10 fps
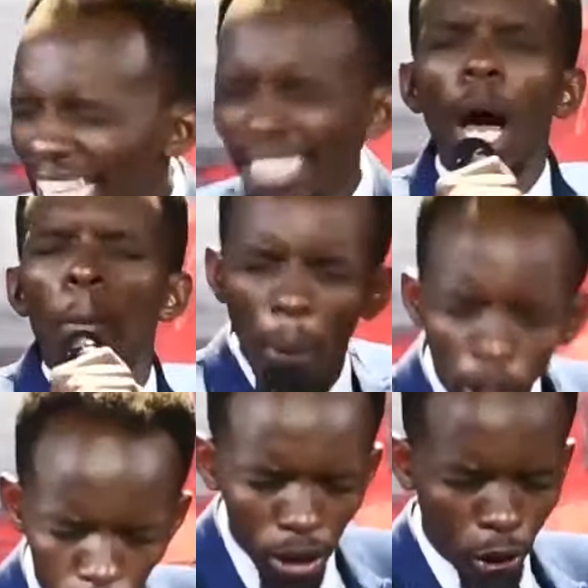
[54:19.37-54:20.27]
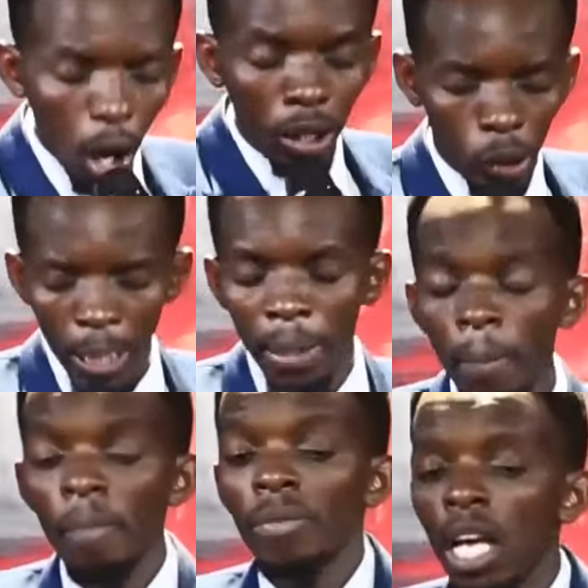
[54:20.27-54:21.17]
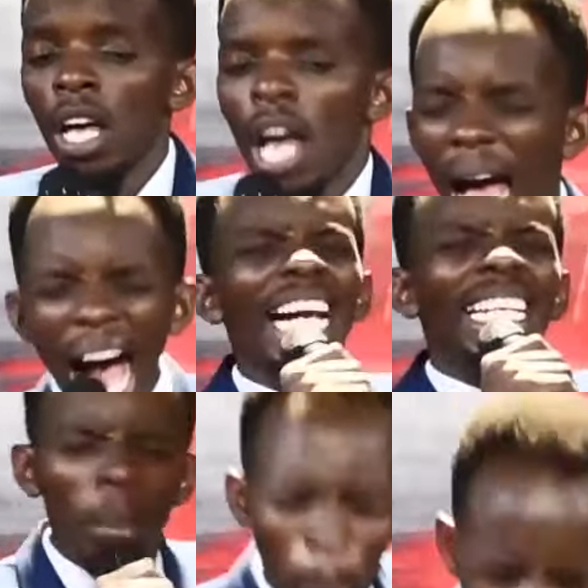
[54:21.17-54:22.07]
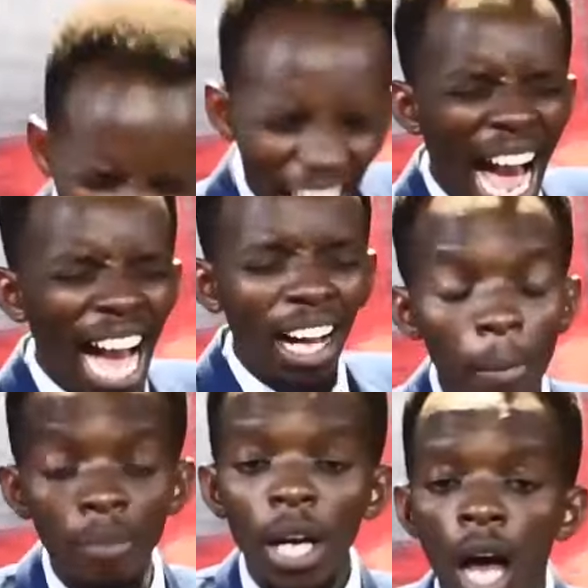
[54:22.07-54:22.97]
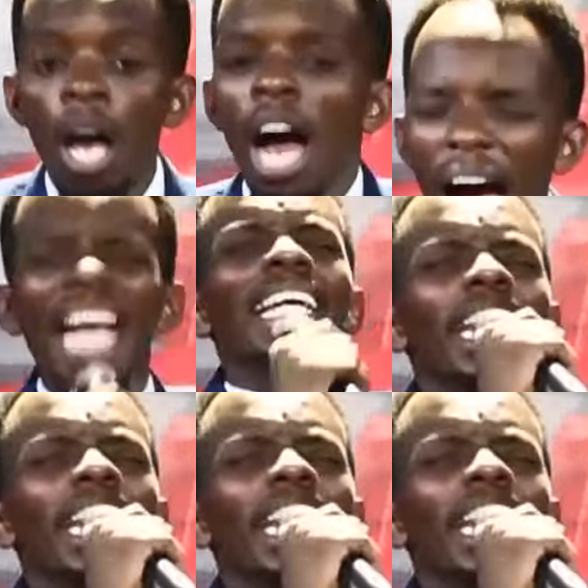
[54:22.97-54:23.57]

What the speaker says: in the apostles' doctrine and in prayer. And